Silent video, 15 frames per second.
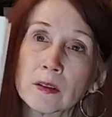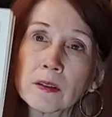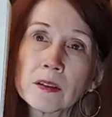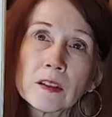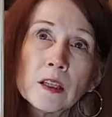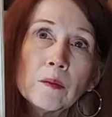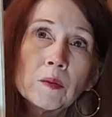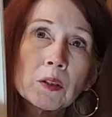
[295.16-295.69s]

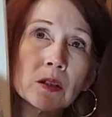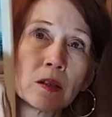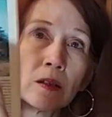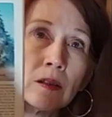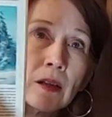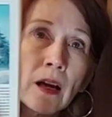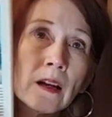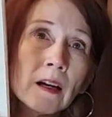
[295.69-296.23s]
seems to
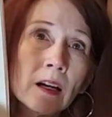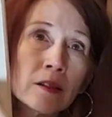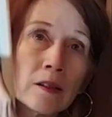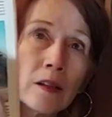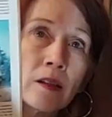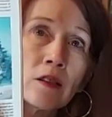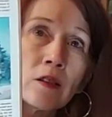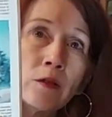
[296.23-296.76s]
set a
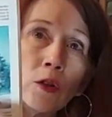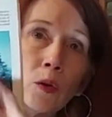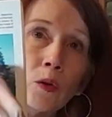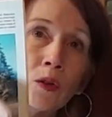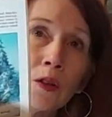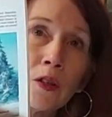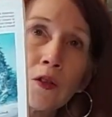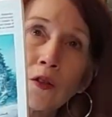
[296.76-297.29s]
sense of
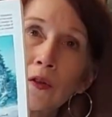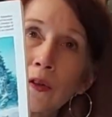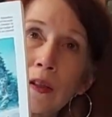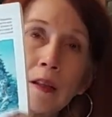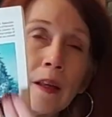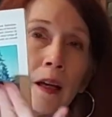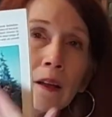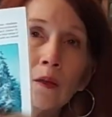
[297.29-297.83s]
coolness. You'll
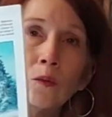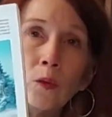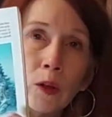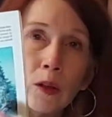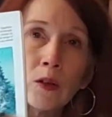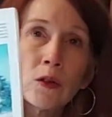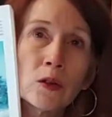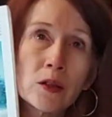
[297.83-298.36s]
see that in
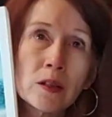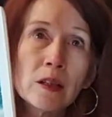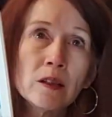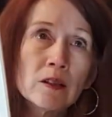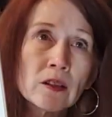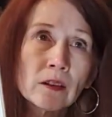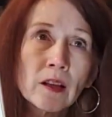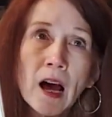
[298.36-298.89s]
winter
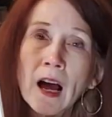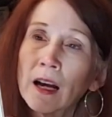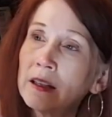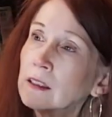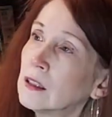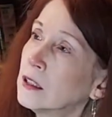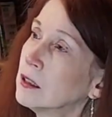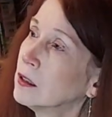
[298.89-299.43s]
scenes a
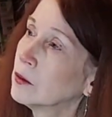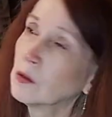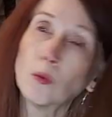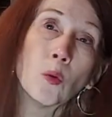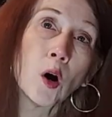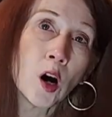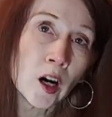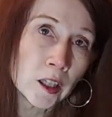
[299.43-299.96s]
lot.
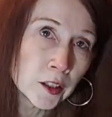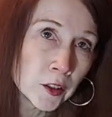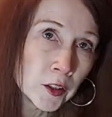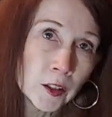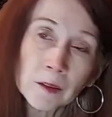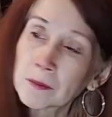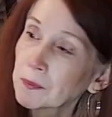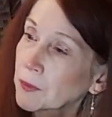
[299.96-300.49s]

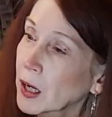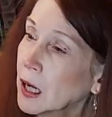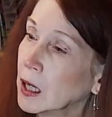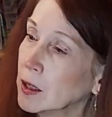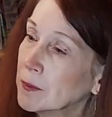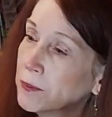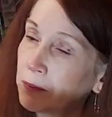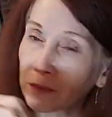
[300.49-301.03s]
Water,
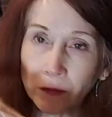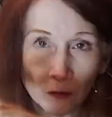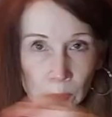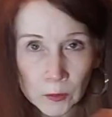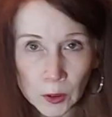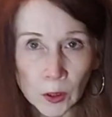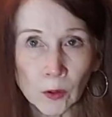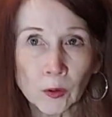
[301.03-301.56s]

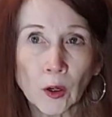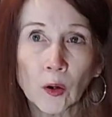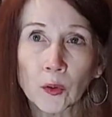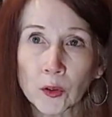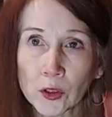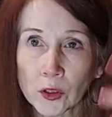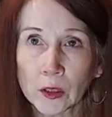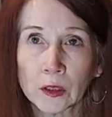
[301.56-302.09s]
you know, the
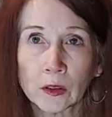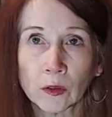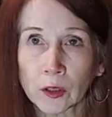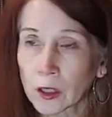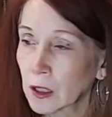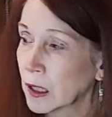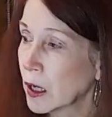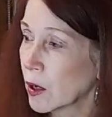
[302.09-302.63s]
ocean
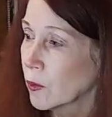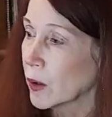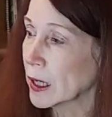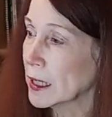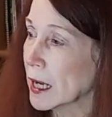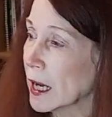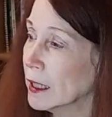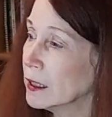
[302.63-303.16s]
or
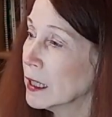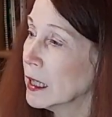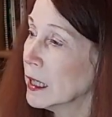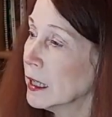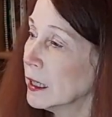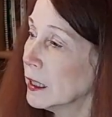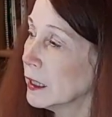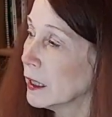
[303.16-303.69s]
whatnot.
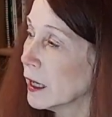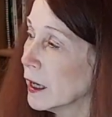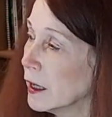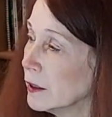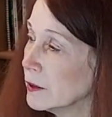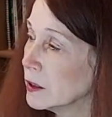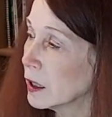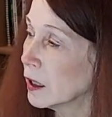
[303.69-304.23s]

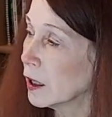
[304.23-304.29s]
And